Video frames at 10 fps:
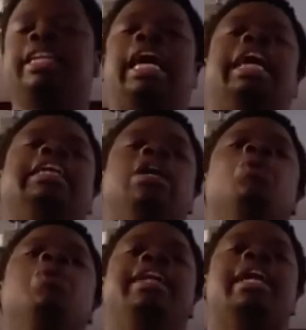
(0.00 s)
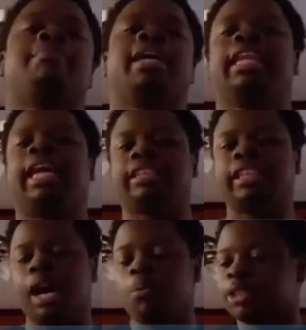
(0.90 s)
not knowing that my
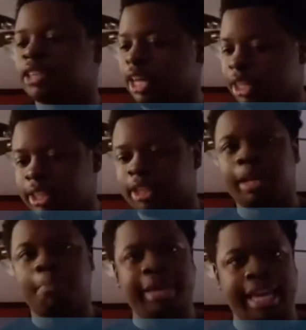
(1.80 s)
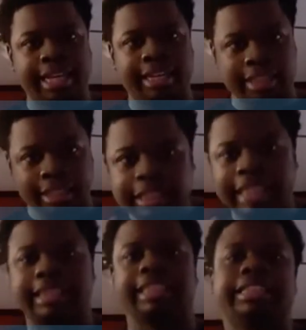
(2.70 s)
laptop was under the bed
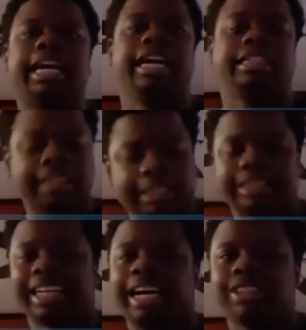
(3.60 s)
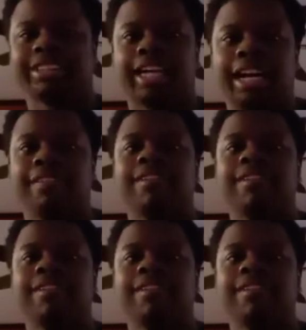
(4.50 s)
this entire time.